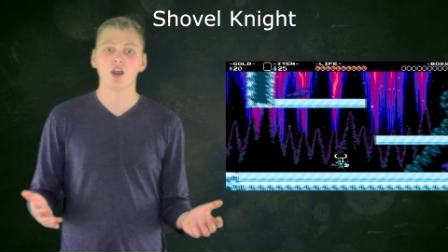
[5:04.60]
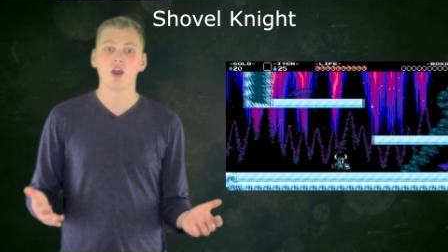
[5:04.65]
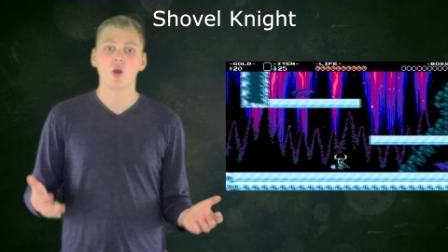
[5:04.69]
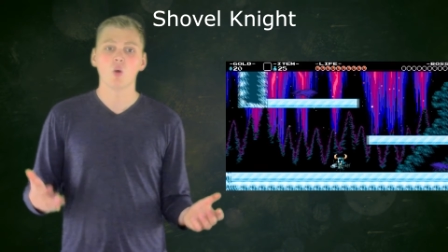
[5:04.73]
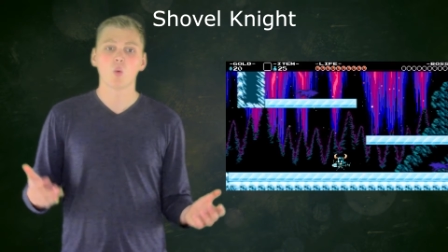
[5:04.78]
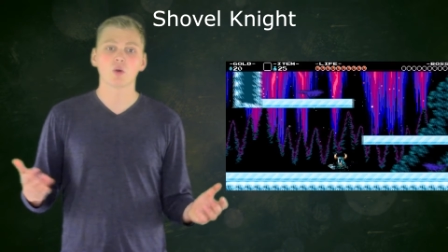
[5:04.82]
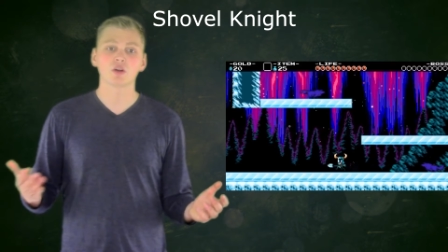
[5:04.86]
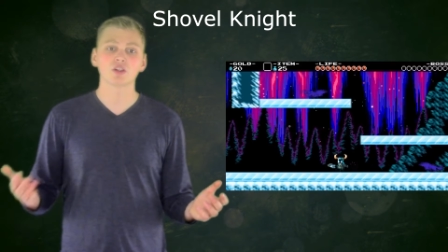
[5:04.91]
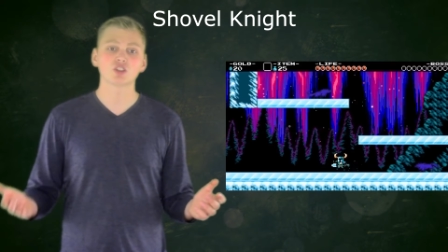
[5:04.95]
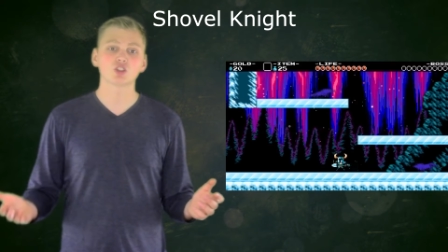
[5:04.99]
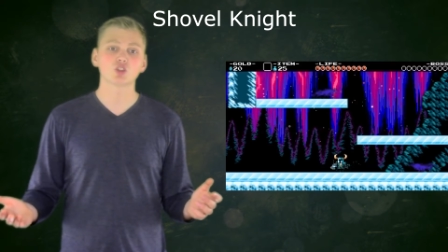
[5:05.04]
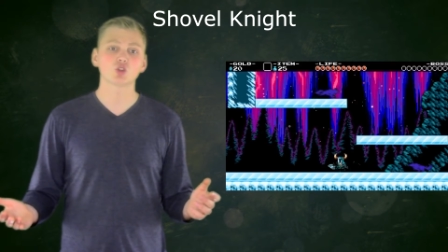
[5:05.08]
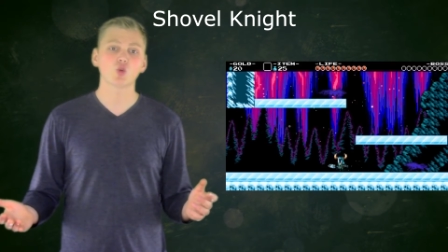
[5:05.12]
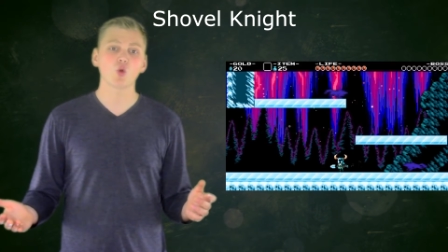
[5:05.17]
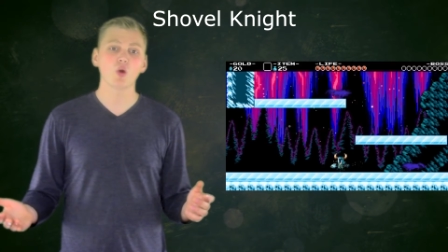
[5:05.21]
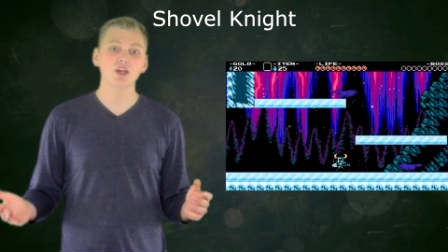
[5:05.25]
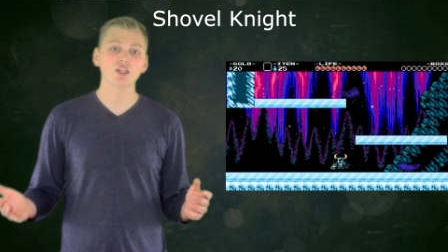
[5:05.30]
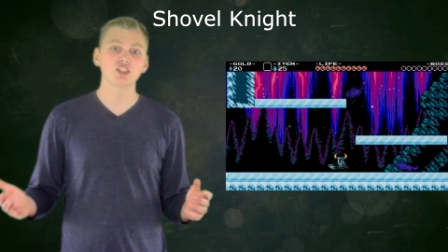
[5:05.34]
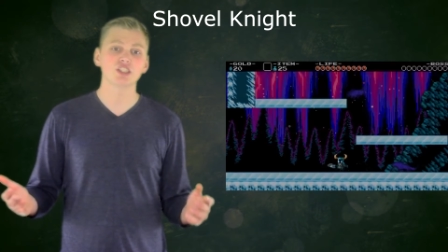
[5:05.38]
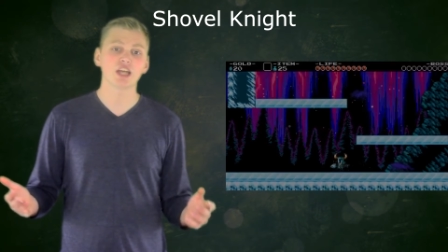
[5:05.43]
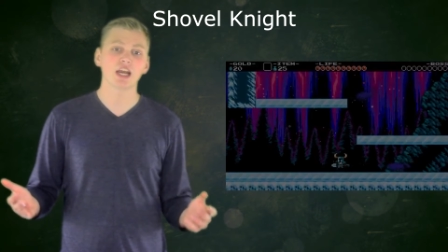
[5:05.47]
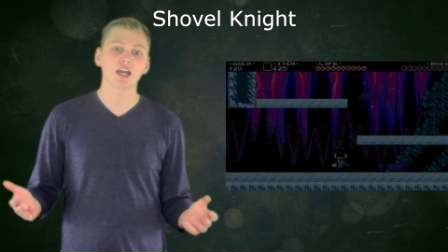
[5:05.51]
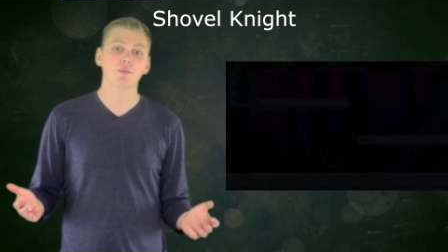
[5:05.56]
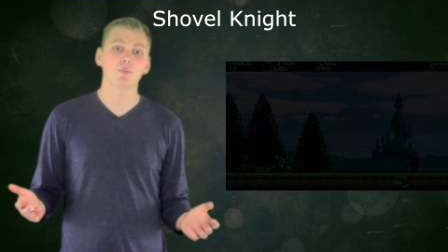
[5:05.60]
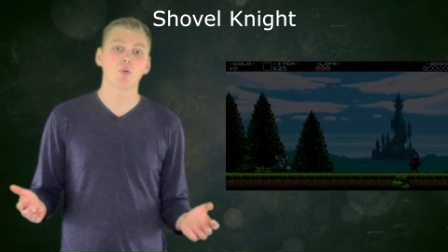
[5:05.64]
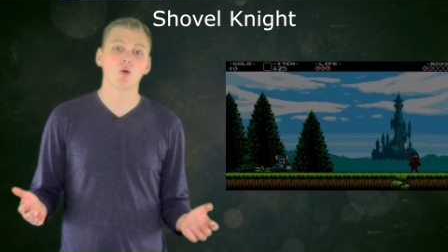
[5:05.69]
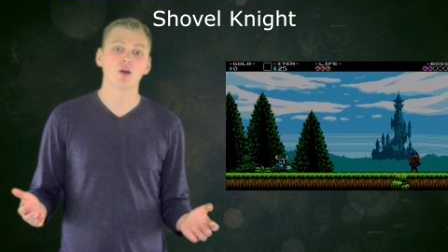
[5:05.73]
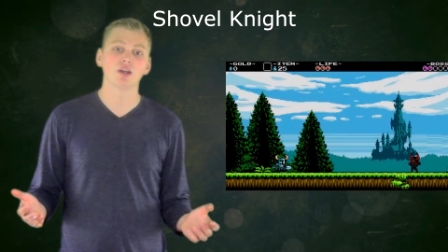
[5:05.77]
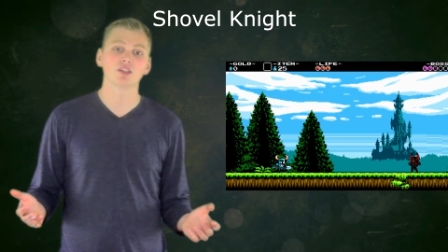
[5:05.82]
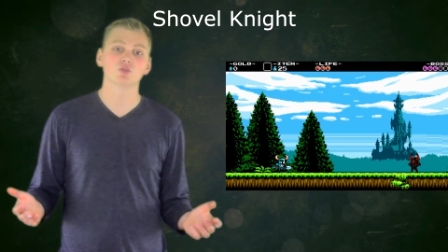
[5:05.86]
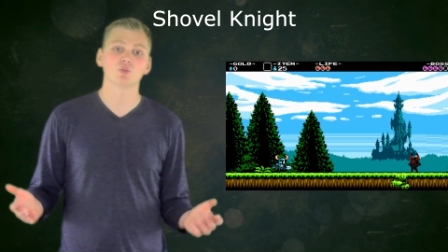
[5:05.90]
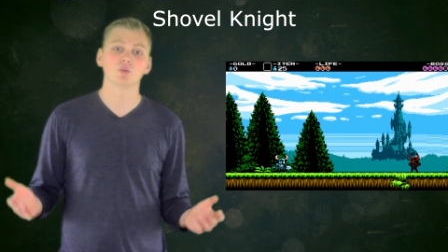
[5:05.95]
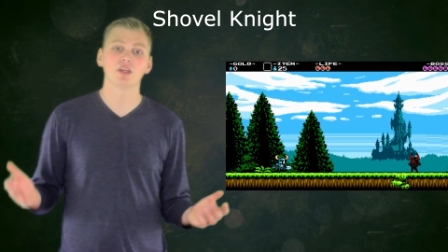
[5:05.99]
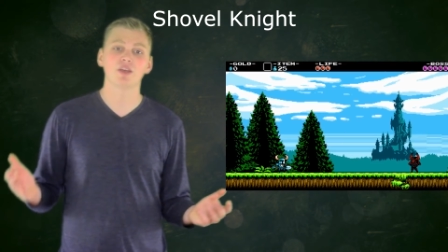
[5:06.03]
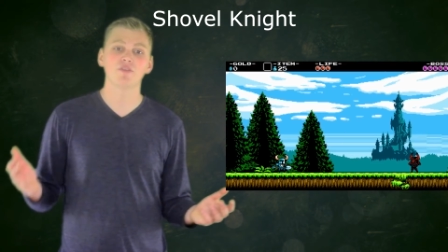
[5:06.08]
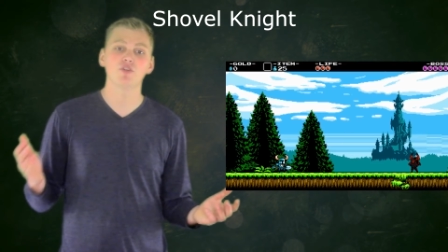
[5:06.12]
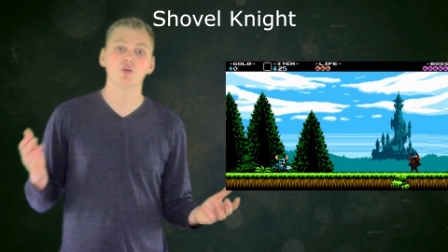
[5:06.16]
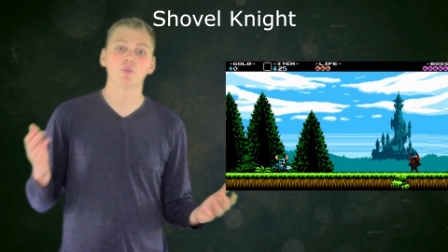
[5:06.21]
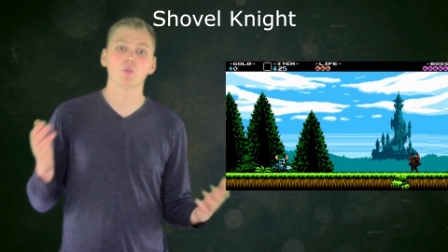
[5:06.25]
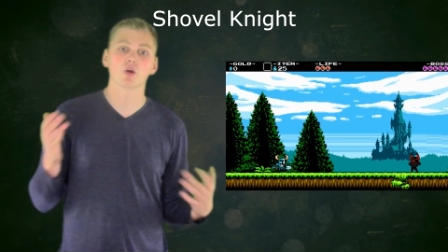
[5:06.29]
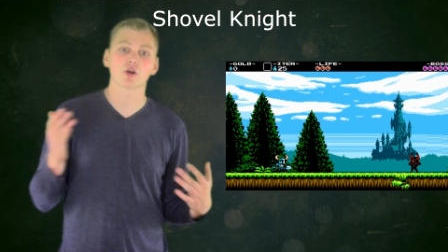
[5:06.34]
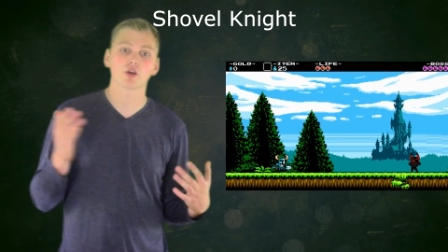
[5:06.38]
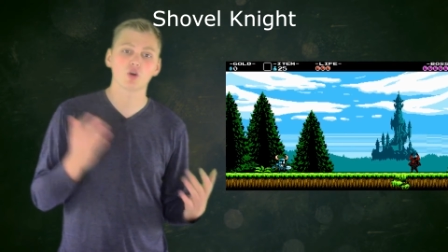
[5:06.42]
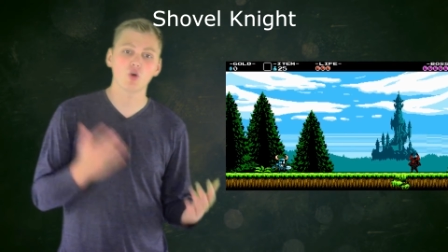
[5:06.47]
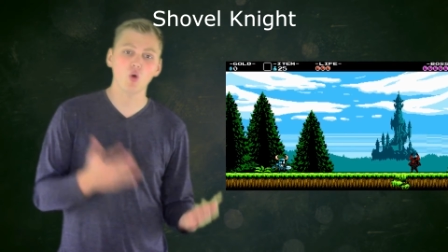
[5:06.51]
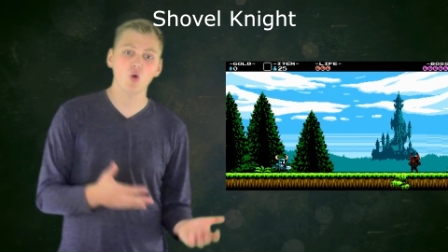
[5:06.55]
where destroying checkpoints will give you
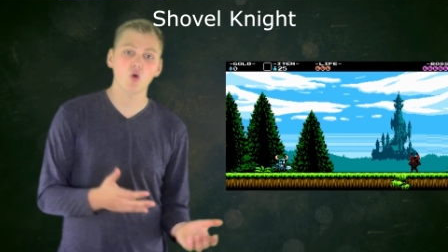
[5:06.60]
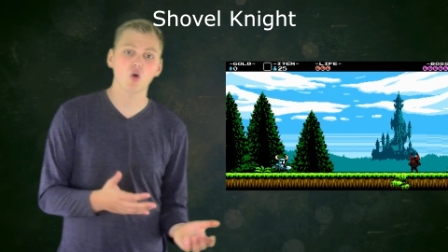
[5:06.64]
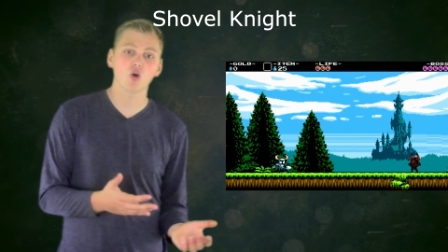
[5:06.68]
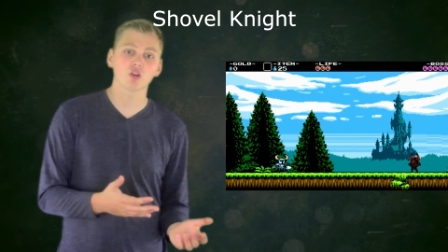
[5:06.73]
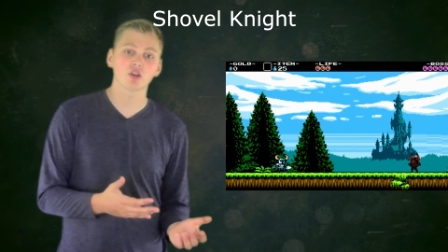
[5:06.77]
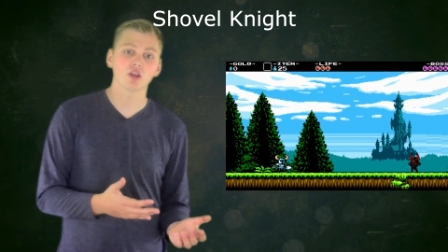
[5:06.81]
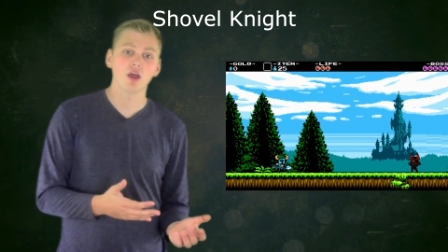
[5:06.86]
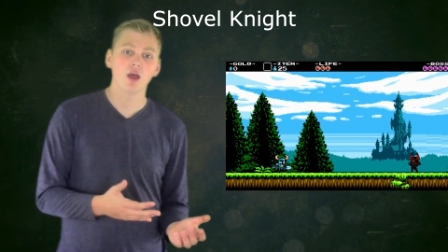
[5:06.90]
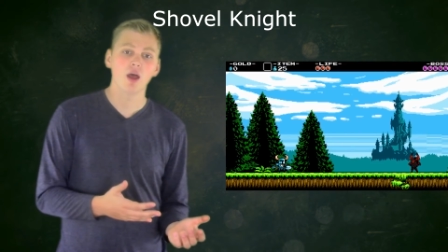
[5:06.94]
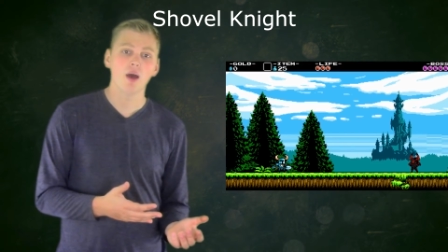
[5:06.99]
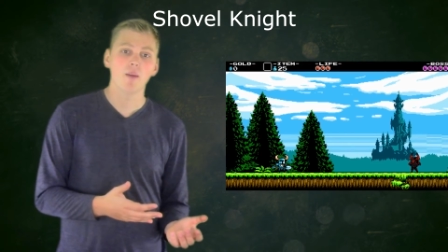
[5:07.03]
more gold,